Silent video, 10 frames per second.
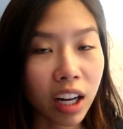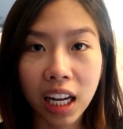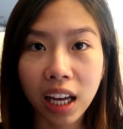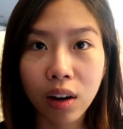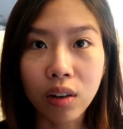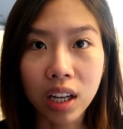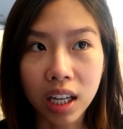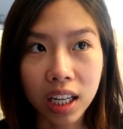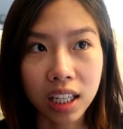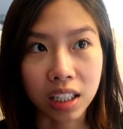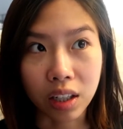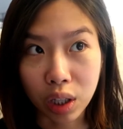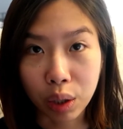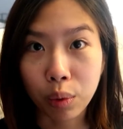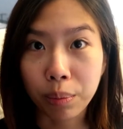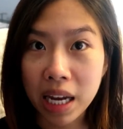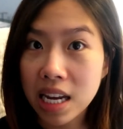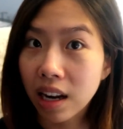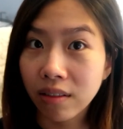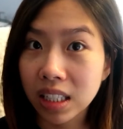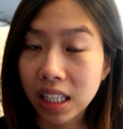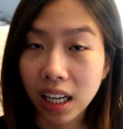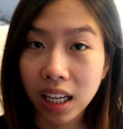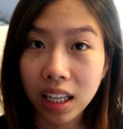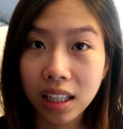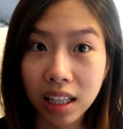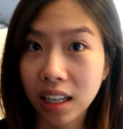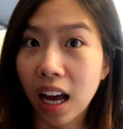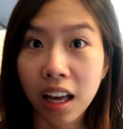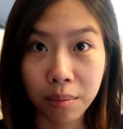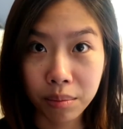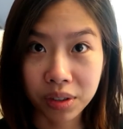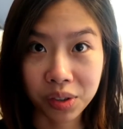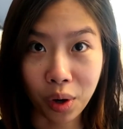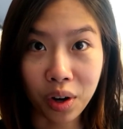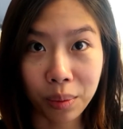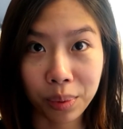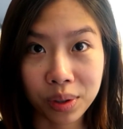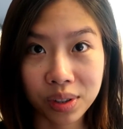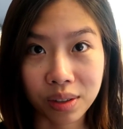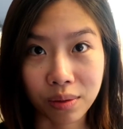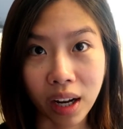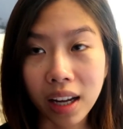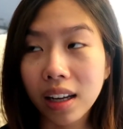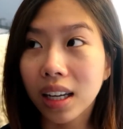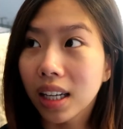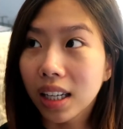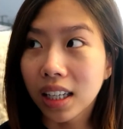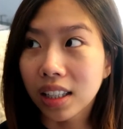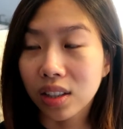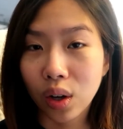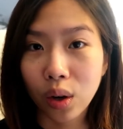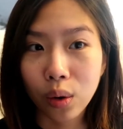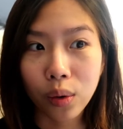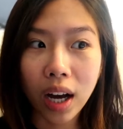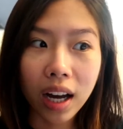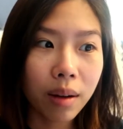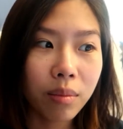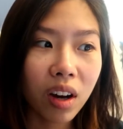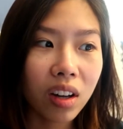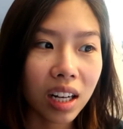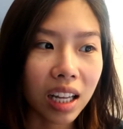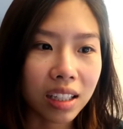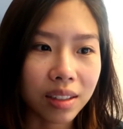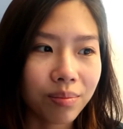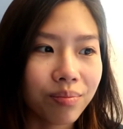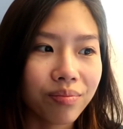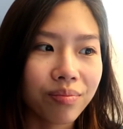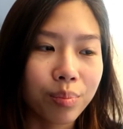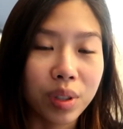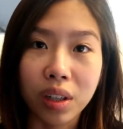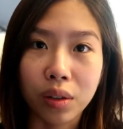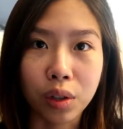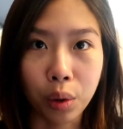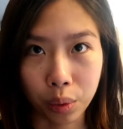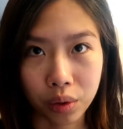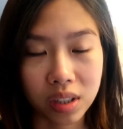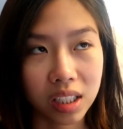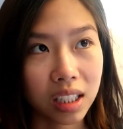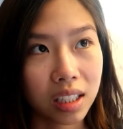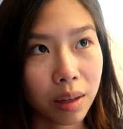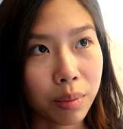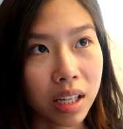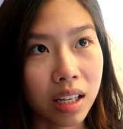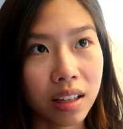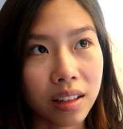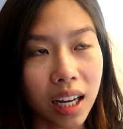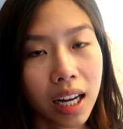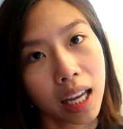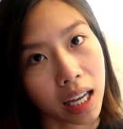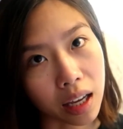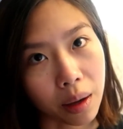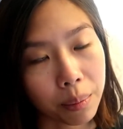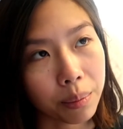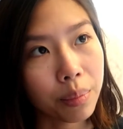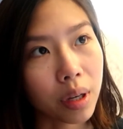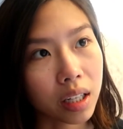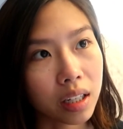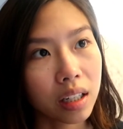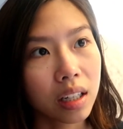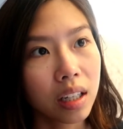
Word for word: right now dealing with pain every day then I am a stronger person right so I'm not like bitter towards it I mean I am but